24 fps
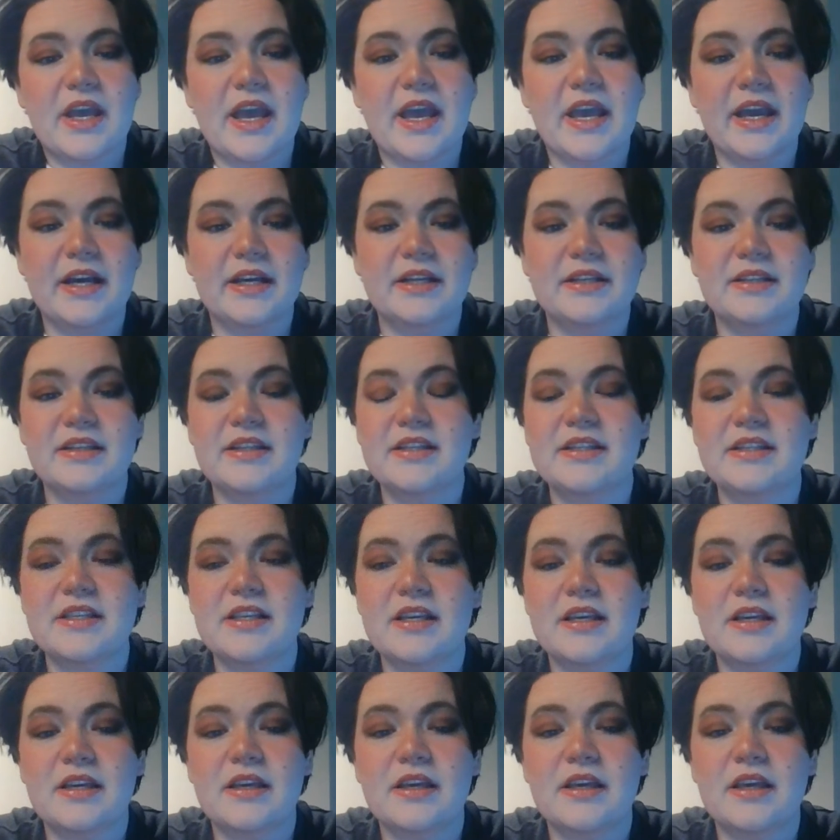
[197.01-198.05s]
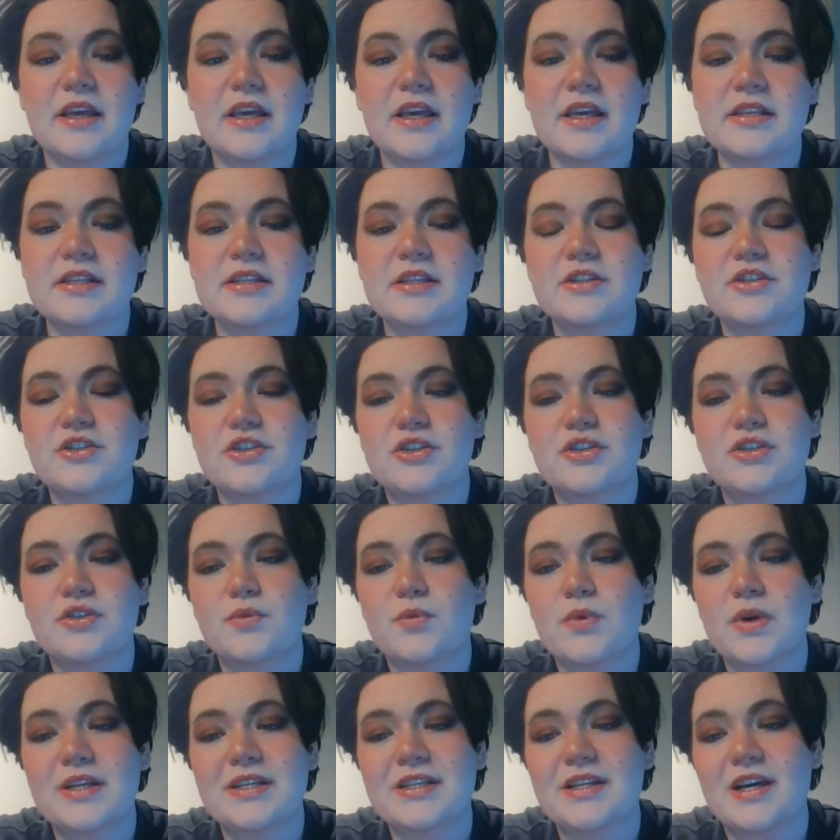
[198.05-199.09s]
And this isn't just a
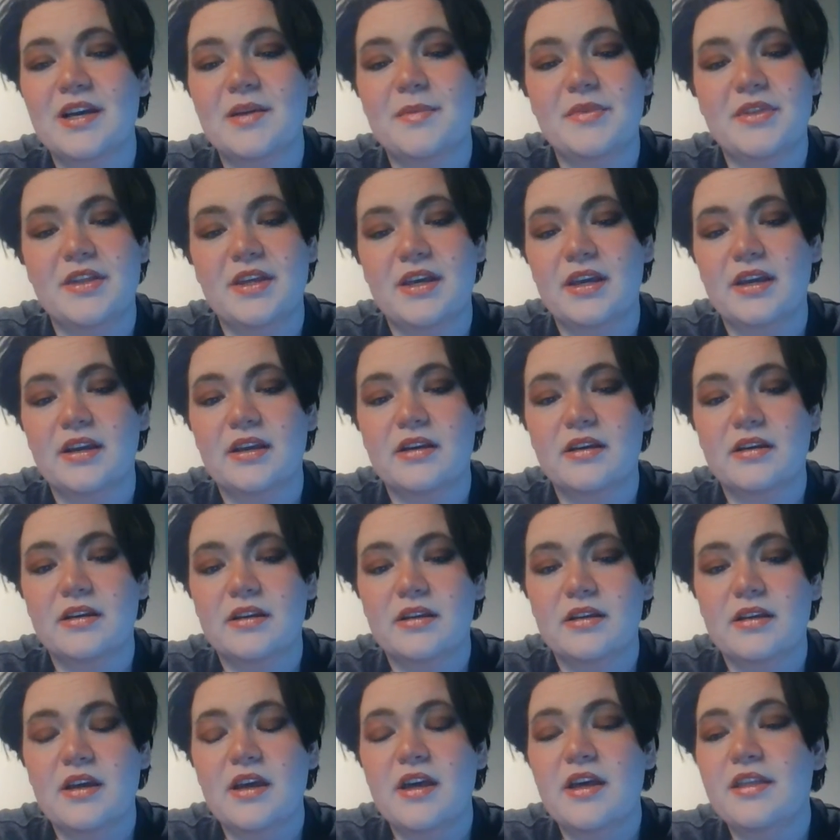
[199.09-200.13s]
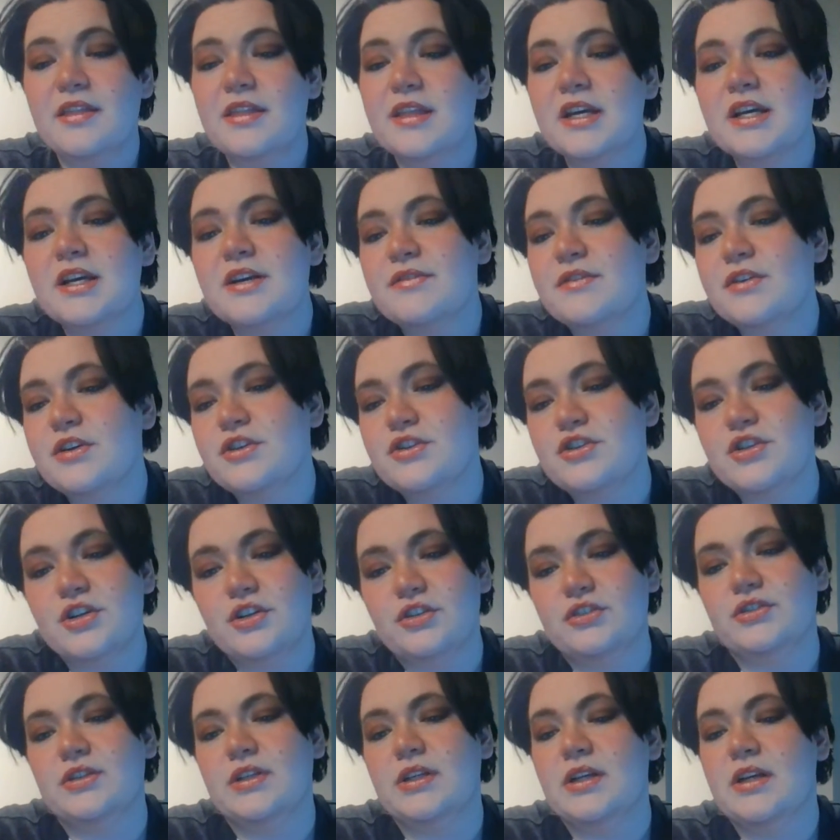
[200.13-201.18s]
one time thing. Think of your
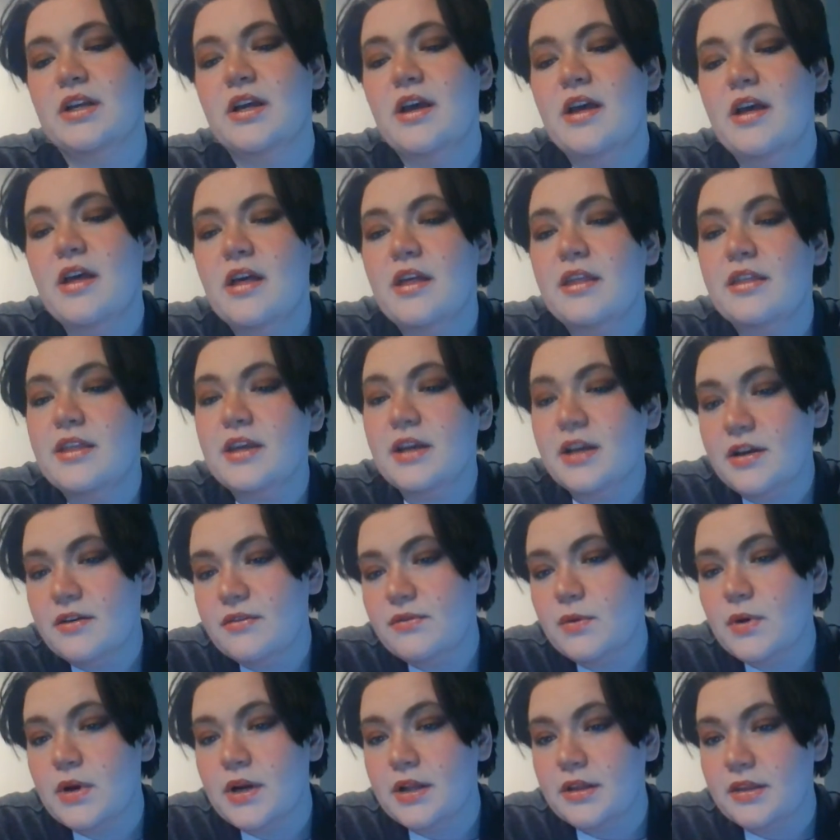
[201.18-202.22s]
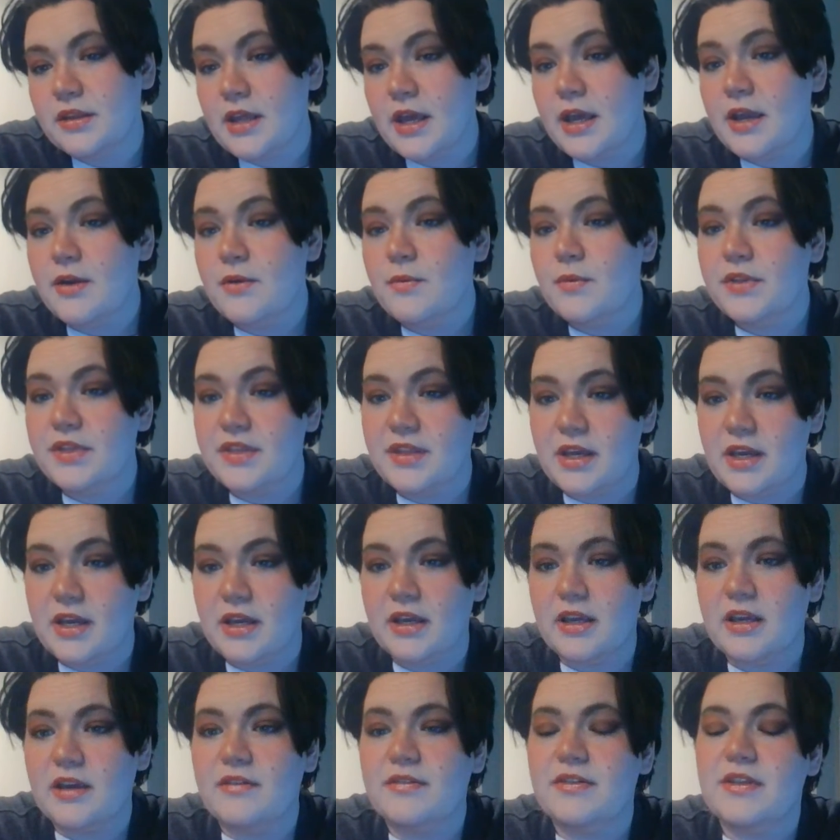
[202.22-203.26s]
children. Think of what they would
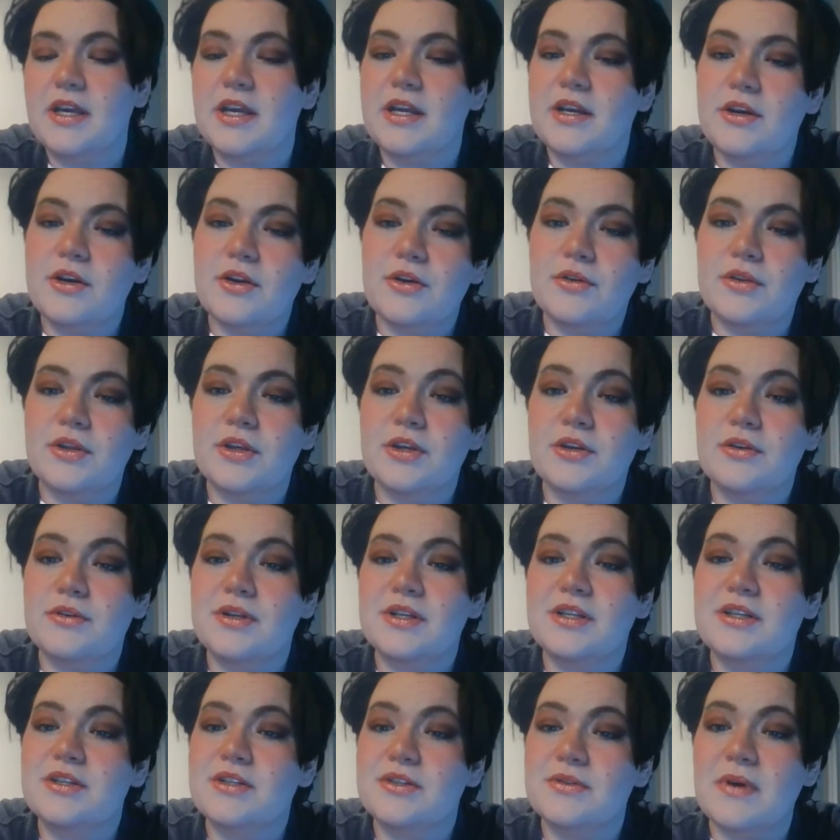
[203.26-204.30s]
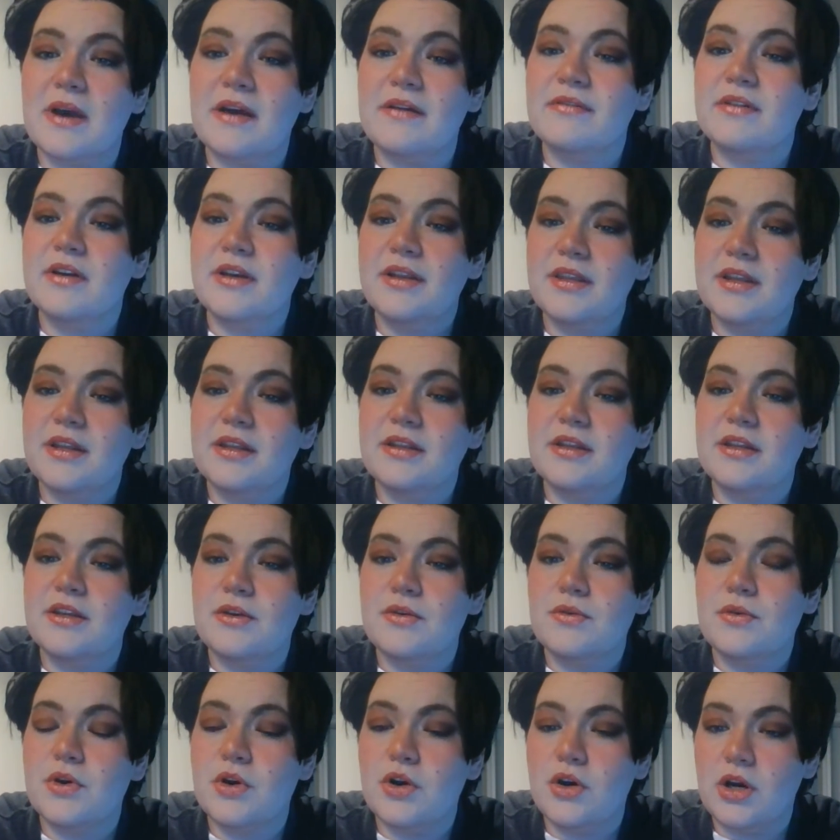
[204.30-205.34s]
think if they knew that you didn't do everything that
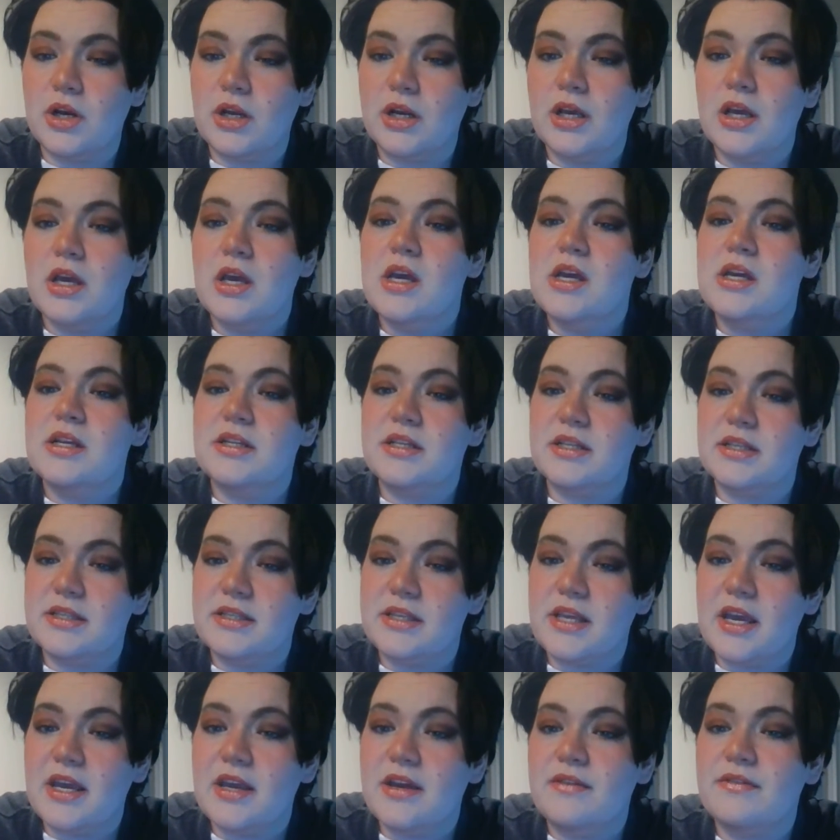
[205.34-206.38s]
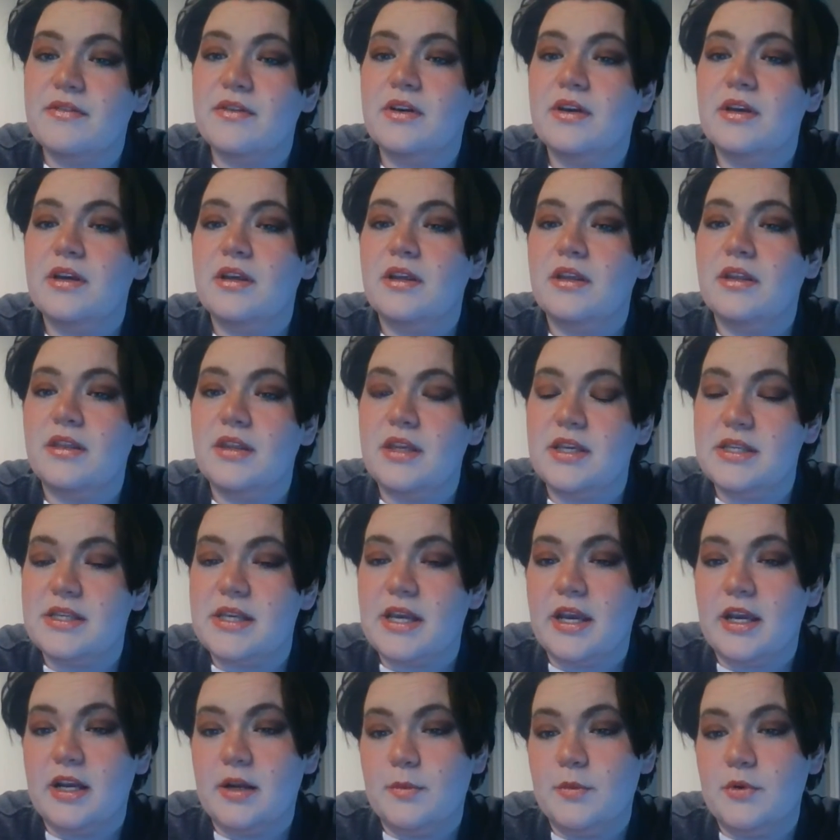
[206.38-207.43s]
you could to save these
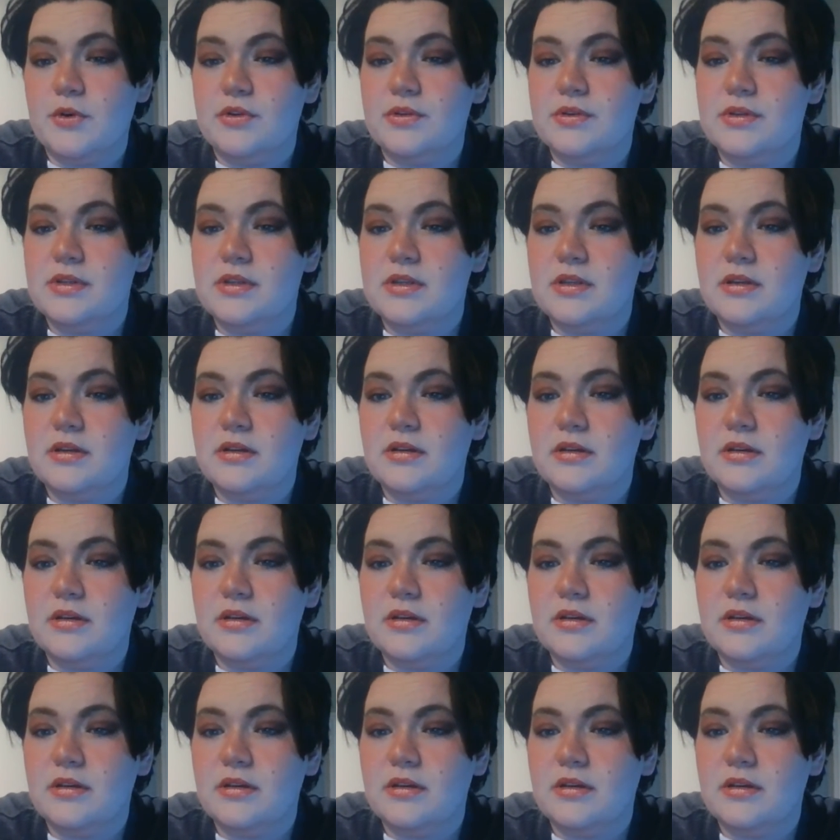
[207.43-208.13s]
animals.